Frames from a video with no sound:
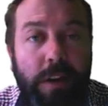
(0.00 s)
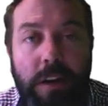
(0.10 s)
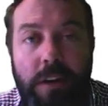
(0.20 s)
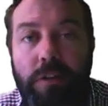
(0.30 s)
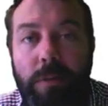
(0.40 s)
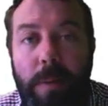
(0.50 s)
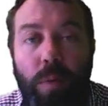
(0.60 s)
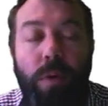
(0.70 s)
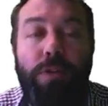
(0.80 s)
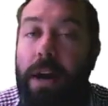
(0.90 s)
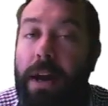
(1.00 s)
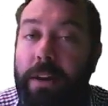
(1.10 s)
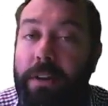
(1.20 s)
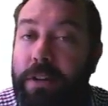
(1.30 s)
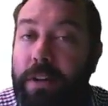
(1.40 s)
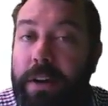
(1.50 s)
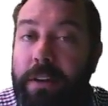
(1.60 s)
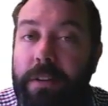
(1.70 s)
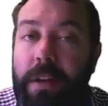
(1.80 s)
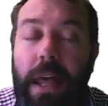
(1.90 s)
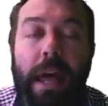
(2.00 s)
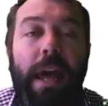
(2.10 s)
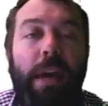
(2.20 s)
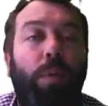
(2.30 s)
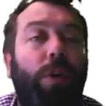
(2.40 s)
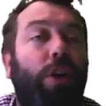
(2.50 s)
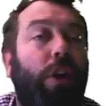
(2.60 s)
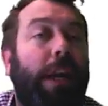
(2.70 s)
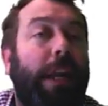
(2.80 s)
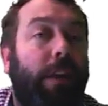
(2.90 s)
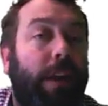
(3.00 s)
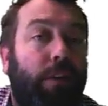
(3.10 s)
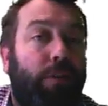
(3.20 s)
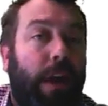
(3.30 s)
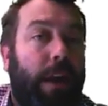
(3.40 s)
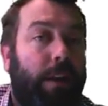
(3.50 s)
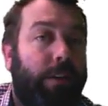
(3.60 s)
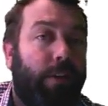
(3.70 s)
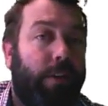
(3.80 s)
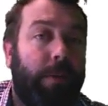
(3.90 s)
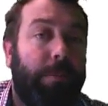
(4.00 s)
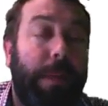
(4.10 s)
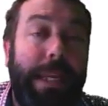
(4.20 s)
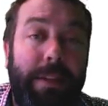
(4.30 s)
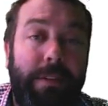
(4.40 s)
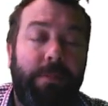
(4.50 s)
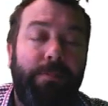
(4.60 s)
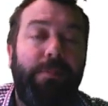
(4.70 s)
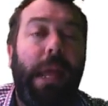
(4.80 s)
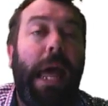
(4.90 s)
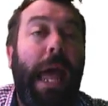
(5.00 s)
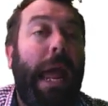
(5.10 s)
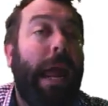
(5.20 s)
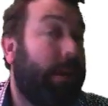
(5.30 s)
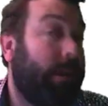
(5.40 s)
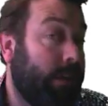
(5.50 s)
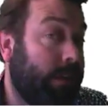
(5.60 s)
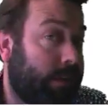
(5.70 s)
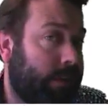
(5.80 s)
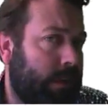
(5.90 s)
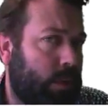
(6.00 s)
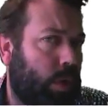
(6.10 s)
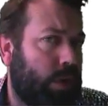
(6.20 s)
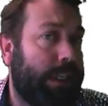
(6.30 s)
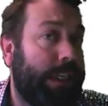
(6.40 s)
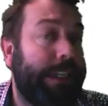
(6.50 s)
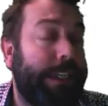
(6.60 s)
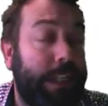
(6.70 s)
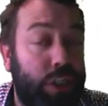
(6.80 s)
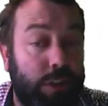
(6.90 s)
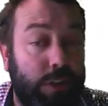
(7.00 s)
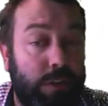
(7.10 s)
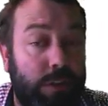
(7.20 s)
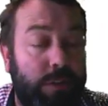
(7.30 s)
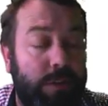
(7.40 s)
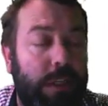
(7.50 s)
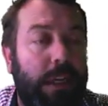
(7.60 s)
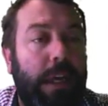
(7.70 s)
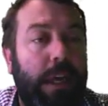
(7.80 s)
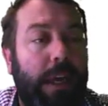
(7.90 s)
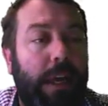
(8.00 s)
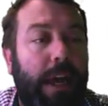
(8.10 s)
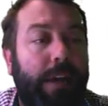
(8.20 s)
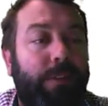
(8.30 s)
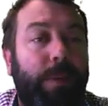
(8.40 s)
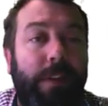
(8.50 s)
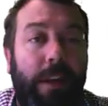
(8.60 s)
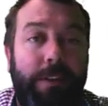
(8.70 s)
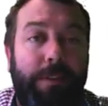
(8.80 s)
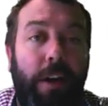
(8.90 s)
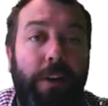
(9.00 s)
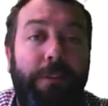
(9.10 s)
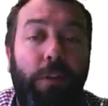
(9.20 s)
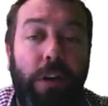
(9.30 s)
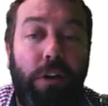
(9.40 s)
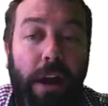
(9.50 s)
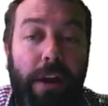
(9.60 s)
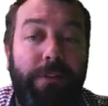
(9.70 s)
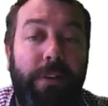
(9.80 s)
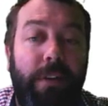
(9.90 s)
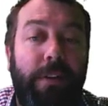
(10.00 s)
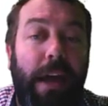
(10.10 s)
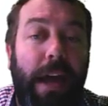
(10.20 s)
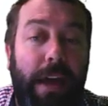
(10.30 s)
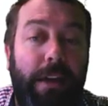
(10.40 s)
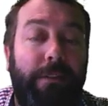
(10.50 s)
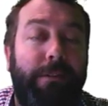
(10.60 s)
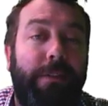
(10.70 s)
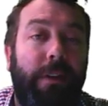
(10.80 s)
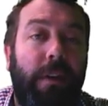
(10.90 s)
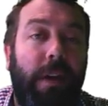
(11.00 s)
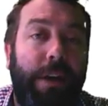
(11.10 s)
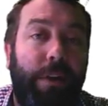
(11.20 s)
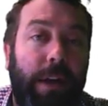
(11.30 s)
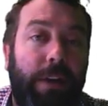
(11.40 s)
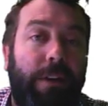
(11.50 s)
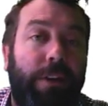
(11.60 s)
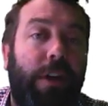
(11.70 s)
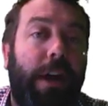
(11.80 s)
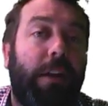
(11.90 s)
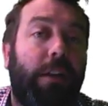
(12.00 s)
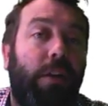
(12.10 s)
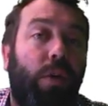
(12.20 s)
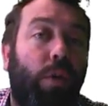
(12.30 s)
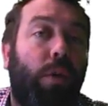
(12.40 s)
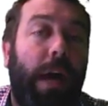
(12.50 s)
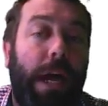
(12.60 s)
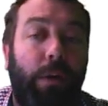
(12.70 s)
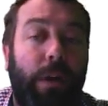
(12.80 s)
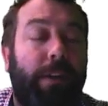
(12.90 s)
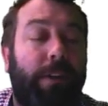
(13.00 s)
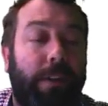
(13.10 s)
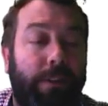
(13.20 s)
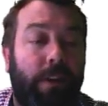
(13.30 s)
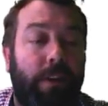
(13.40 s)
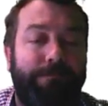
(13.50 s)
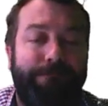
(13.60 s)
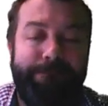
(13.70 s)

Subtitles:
I need you to remember what a trail and circuit is, and what an Eulerian trail and circuit means, and what conditions have to be satisfied for a graph to have an Eulerian trail or an Eulerian circuit.